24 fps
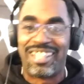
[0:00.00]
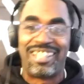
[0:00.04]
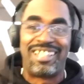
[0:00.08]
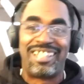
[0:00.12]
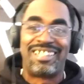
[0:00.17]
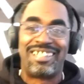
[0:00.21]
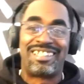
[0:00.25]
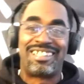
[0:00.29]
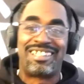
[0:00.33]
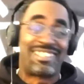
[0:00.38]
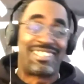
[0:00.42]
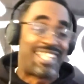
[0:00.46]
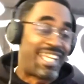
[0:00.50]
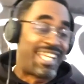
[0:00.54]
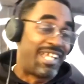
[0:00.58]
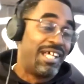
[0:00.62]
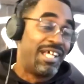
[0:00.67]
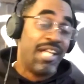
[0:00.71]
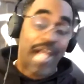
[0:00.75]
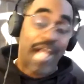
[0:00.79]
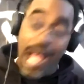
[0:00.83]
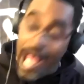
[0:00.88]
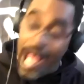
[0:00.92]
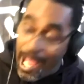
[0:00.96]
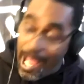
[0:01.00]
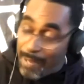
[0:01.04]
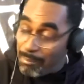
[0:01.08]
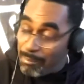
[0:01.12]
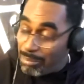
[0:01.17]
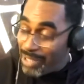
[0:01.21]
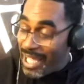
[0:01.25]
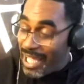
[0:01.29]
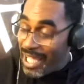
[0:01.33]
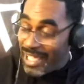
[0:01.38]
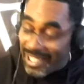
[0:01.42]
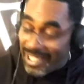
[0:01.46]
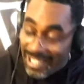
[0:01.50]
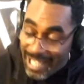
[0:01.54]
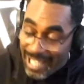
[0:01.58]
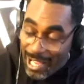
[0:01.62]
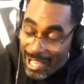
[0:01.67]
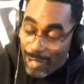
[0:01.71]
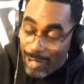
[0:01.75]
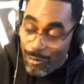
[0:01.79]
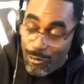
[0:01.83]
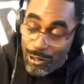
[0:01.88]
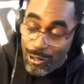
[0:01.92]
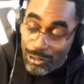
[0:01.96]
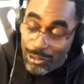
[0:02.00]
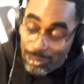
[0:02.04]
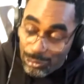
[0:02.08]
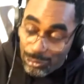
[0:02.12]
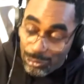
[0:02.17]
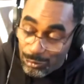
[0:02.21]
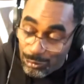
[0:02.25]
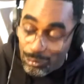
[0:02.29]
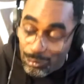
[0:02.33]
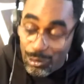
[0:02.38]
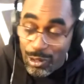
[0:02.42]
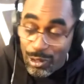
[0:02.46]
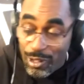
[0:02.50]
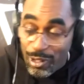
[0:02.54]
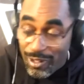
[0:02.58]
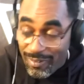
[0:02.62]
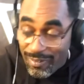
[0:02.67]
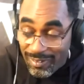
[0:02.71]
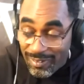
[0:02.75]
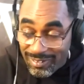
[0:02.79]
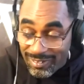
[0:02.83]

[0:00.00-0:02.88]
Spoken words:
And it's like, I'm blacking out on you.